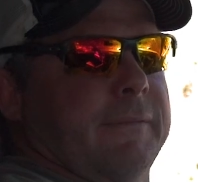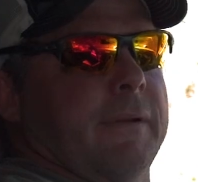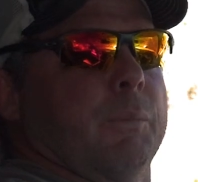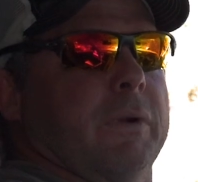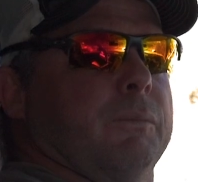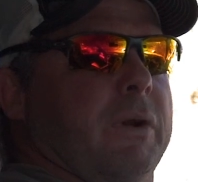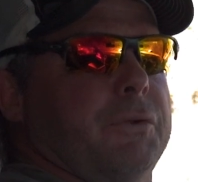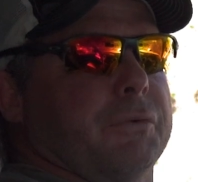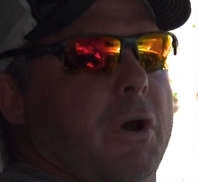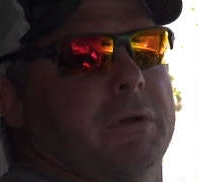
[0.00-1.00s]
And then what
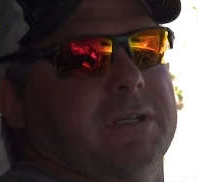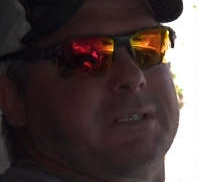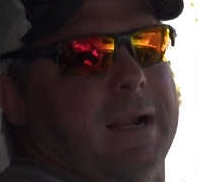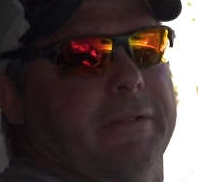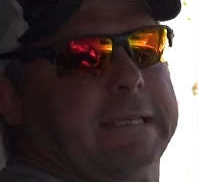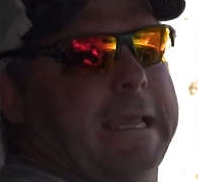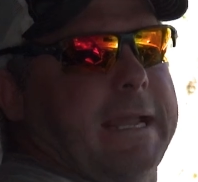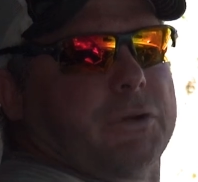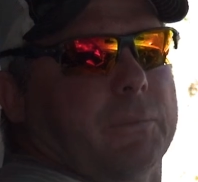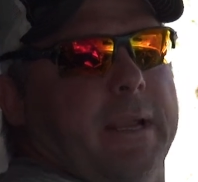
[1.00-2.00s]
you'll notice out of the
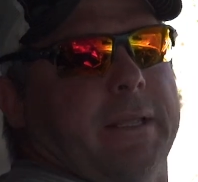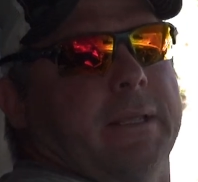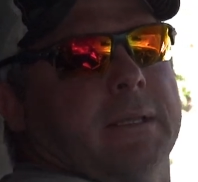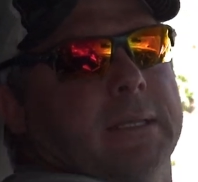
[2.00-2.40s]
gates already